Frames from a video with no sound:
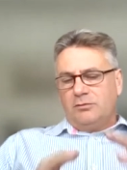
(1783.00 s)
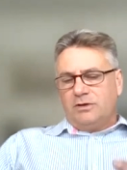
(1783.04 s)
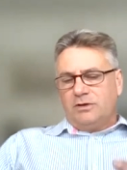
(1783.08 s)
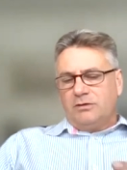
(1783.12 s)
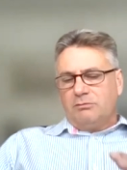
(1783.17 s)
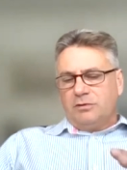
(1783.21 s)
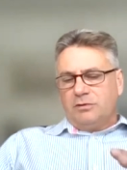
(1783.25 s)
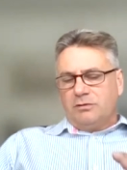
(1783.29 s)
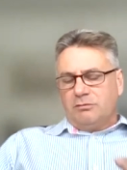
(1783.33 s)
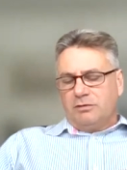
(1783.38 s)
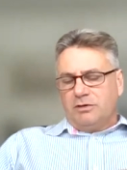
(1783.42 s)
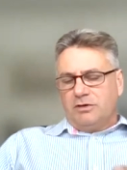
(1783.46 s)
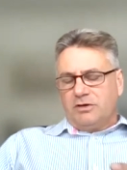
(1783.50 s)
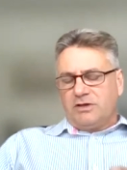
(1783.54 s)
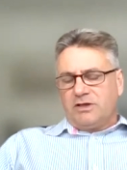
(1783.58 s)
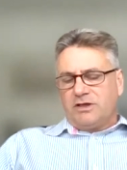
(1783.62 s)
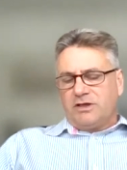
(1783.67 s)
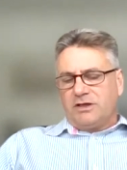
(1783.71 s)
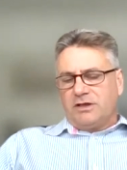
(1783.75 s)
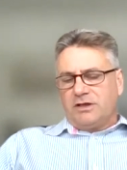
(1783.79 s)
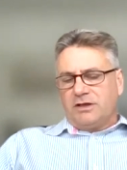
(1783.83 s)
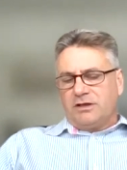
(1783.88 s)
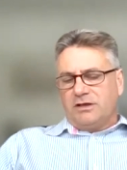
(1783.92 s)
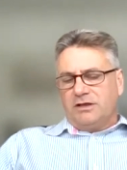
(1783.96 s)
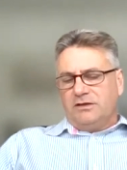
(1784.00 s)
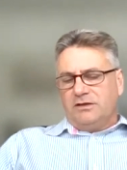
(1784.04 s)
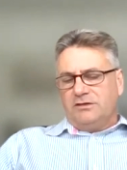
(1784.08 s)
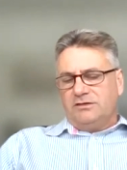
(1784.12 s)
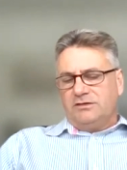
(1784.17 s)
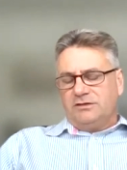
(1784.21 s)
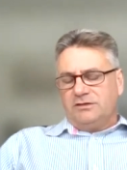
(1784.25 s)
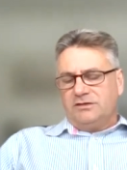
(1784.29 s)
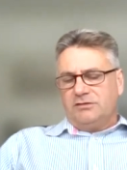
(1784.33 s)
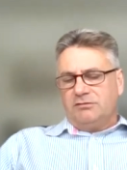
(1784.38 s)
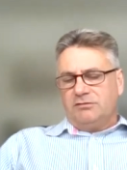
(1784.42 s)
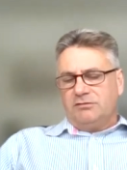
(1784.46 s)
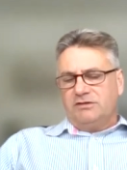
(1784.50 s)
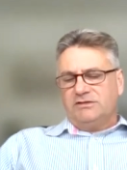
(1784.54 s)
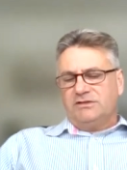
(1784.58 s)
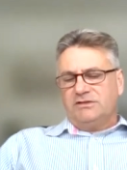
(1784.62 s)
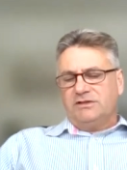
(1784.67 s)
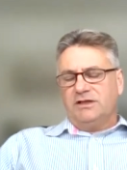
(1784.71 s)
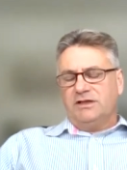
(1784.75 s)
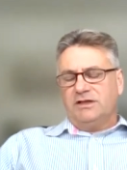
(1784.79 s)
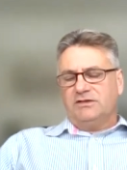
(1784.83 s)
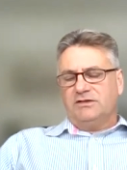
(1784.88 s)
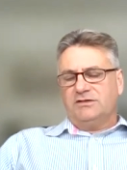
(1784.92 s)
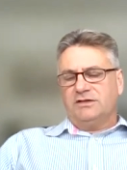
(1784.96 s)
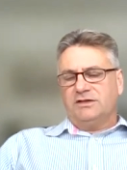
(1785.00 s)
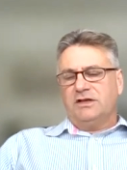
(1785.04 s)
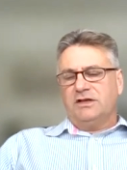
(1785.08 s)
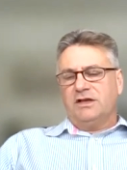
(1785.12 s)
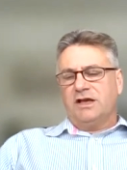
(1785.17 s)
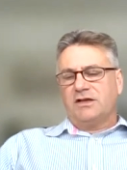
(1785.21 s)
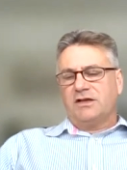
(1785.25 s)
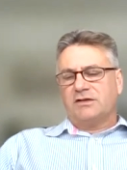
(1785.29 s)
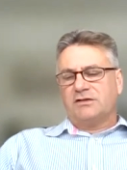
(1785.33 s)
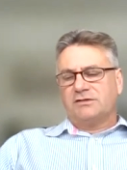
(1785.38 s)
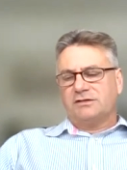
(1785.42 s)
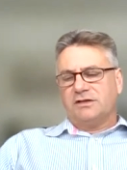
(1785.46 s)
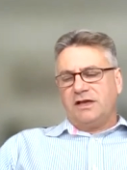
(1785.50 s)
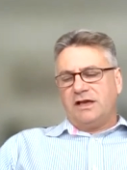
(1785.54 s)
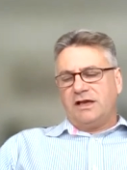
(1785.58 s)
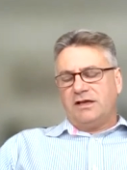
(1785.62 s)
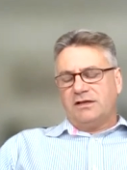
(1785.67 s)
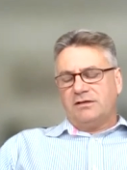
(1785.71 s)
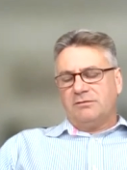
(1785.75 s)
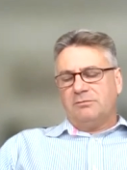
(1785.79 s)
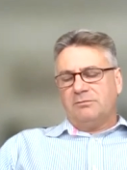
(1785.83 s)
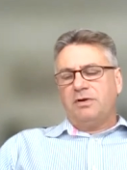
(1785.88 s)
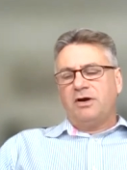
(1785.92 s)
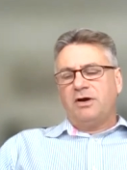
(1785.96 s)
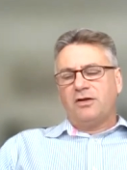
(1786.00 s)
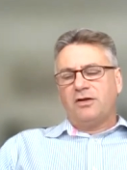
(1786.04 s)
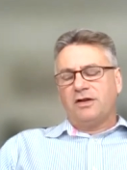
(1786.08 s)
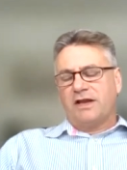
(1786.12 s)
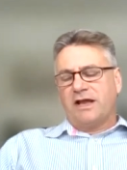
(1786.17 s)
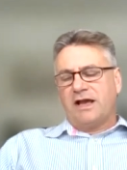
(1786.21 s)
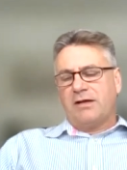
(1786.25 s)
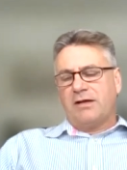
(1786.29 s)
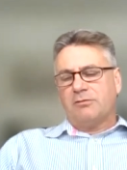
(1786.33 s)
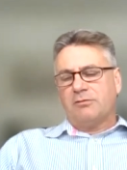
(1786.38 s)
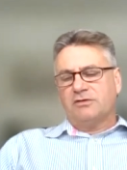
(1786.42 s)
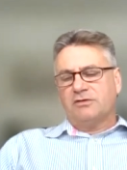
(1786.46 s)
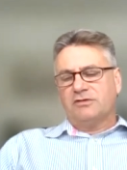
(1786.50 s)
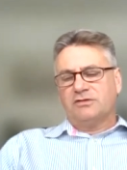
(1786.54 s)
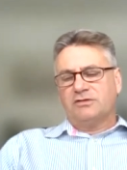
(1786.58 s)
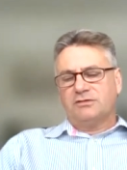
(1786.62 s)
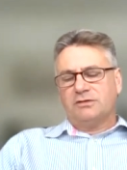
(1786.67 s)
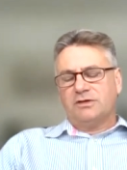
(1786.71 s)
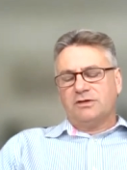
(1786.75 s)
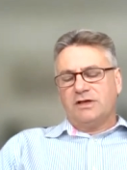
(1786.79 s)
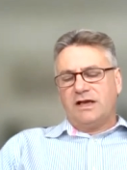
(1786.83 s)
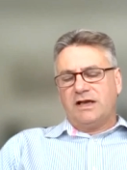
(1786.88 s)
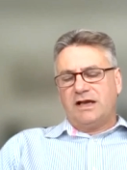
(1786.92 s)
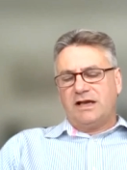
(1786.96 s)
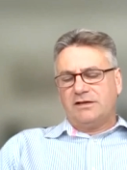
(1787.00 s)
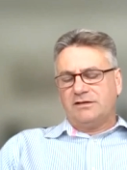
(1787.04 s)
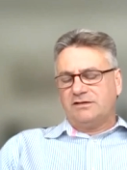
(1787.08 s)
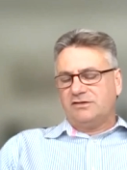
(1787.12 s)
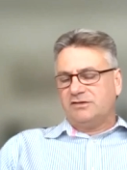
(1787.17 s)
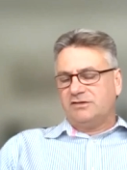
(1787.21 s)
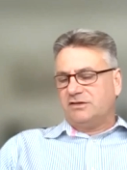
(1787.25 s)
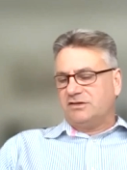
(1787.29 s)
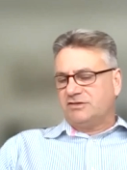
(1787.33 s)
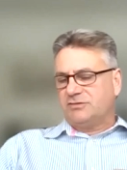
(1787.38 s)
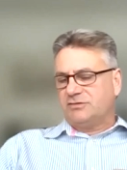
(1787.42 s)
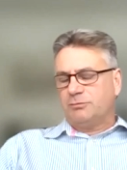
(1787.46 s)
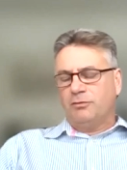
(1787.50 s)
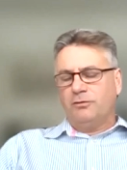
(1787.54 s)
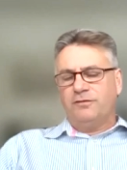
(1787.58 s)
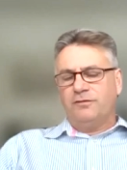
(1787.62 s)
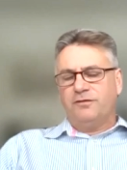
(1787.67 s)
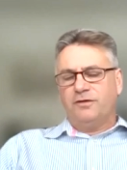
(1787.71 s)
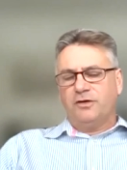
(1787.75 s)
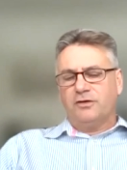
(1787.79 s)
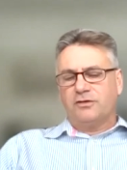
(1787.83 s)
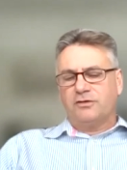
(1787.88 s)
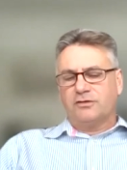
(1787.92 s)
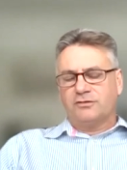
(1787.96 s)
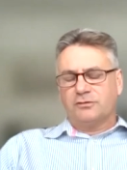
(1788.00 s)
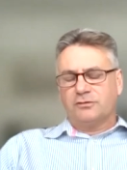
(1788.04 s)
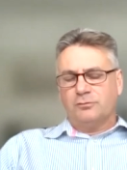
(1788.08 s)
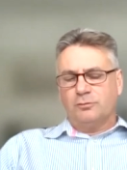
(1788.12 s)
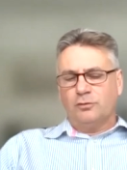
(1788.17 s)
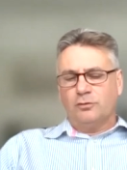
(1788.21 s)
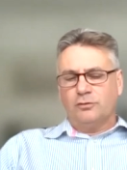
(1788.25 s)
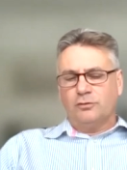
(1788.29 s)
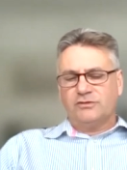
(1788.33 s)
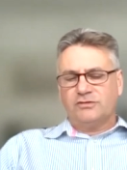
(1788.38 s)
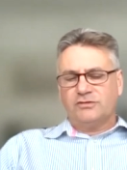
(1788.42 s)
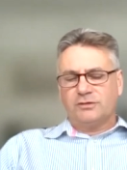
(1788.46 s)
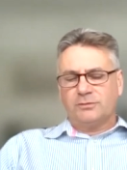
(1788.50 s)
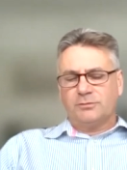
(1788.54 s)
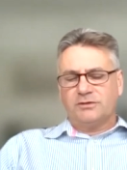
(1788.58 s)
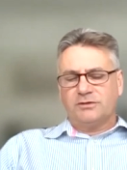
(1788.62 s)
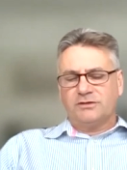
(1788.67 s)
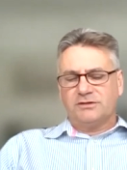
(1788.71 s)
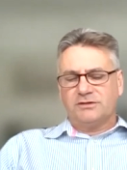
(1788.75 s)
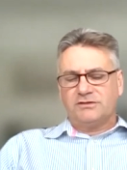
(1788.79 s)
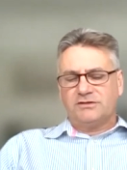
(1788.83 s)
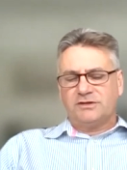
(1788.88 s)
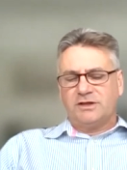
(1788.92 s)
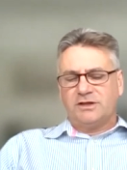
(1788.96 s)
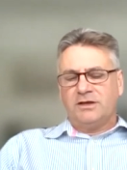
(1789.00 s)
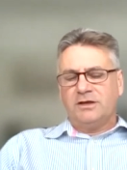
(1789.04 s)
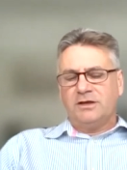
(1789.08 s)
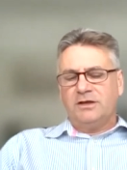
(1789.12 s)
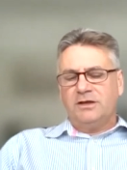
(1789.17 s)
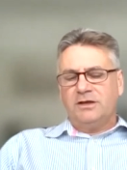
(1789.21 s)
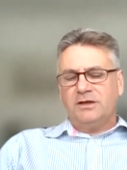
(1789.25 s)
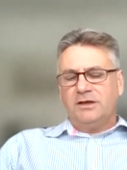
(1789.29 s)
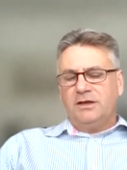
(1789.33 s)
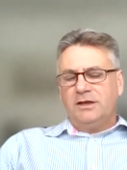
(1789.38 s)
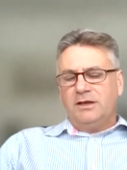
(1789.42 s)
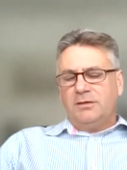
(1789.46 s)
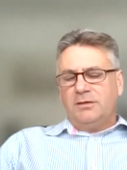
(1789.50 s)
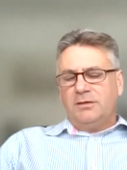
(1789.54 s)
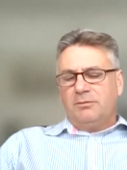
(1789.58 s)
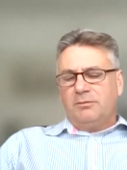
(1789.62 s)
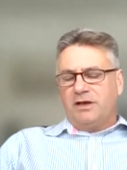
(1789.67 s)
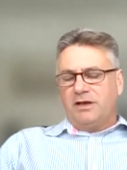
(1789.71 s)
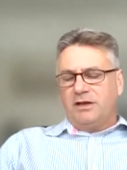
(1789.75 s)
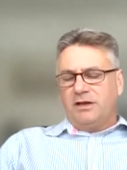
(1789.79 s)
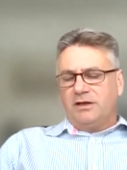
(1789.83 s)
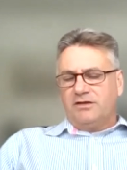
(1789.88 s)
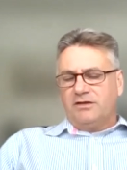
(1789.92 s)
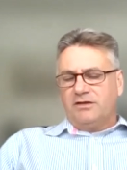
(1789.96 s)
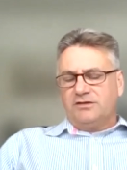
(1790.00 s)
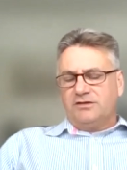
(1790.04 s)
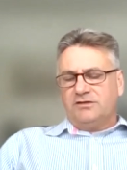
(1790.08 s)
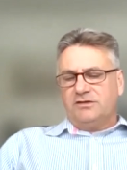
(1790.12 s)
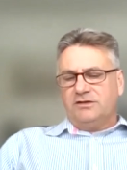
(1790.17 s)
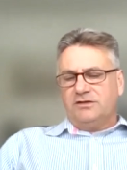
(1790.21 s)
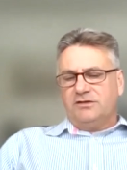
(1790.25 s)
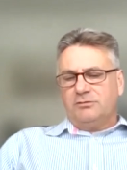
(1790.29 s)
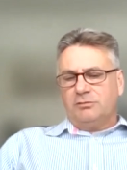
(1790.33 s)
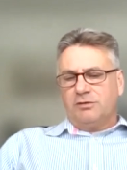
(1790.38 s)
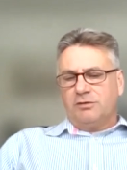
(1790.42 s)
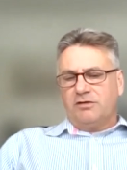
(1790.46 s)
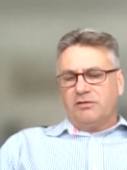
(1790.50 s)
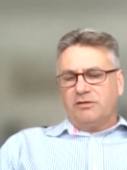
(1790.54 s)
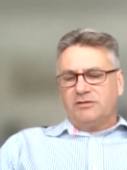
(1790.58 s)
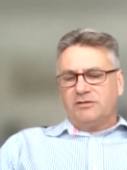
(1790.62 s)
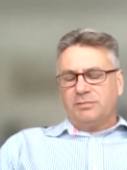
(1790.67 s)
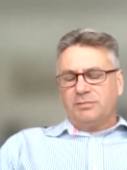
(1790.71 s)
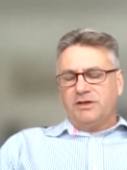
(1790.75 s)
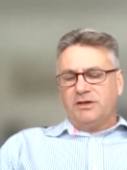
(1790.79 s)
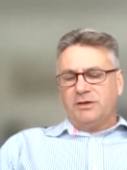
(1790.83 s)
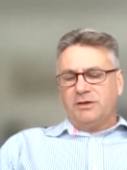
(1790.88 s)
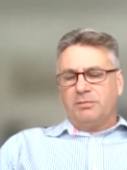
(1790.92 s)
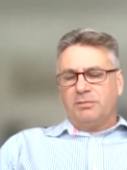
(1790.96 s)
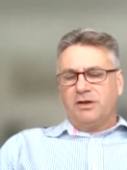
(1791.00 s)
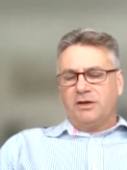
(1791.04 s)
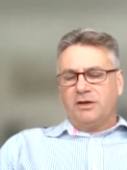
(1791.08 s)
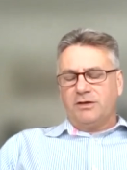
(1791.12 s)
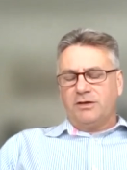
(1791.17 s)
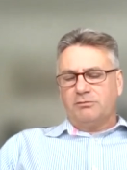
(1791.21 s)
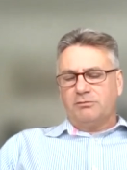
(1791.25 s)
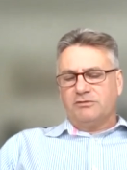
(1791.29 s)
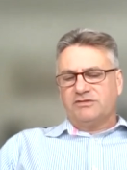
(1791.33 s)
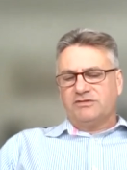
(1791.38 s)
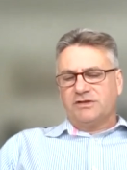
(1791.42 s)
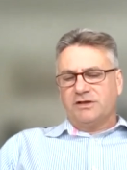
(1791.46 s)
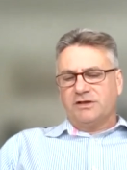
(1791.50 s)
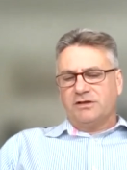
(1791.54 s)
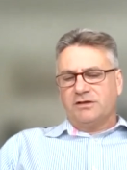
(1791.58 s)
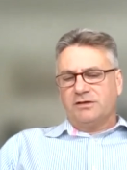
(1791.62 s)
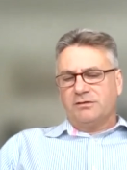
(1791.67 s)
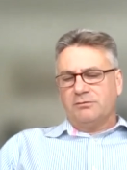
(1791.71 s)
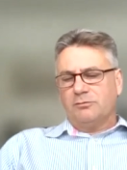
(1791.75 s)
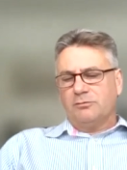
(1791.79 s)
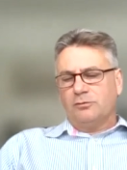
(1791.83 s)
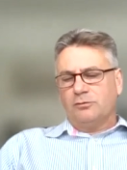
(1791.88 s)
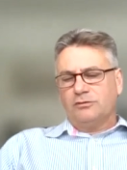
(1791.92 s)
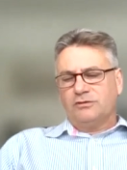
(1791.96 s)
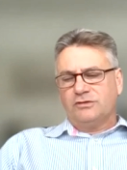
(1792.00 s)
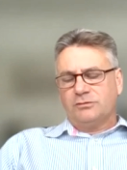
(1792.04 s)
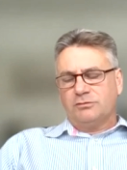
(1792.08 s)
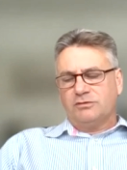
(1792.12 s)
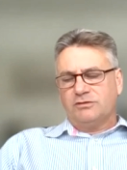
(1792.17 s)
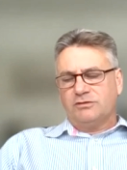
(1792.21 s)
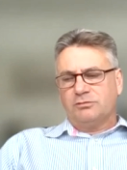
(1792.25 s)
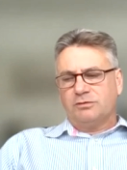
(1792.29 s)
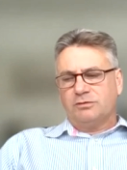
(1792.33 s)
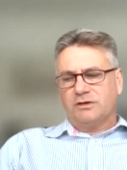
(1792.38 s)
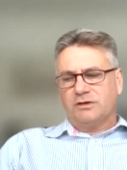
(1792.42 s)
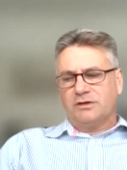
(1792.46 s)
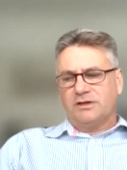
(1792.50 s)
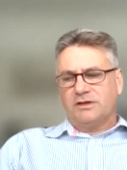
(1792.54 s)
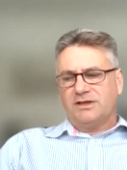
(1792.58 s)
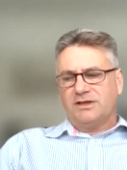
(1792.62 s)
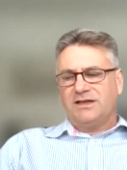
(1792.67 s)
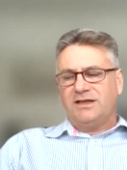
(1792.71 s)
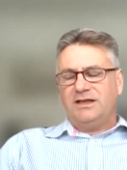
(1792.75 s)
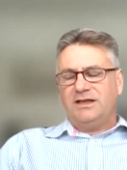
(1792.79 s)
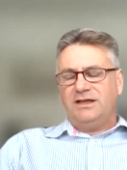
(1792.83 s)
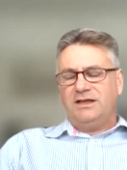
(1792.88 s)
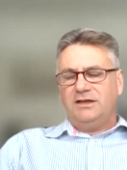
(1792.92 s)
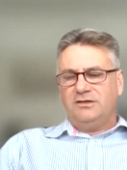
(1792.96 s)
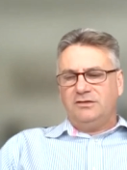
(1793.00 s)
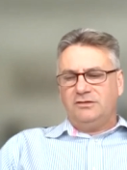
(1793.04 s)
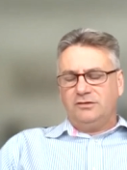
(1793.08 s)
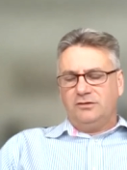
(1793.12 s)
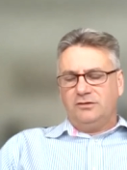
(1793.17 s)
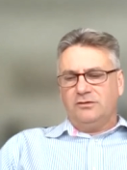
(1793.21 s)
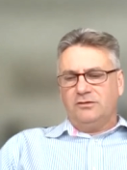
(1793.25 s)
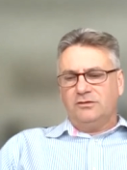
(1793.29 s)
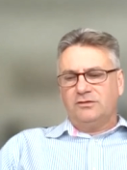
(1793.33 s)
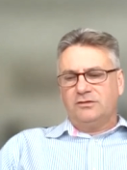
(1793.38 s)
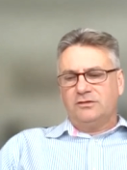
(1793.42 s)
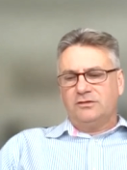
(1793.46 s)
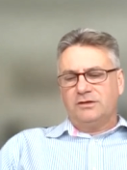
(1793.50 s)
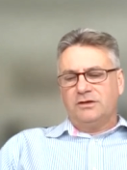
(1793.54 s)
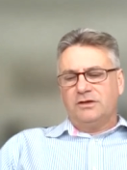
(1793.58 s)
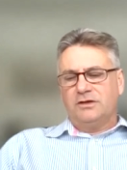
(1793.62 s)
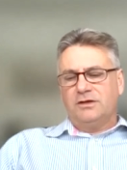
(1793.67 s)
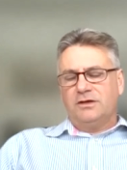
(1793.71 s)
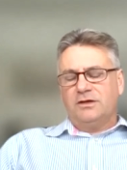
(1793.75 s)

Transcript: We, we were looking at the City Resilience Index, and part of that was had a, a small focus on water, but uh, many of the cities where it's been applied were saying that water was one of the key issues.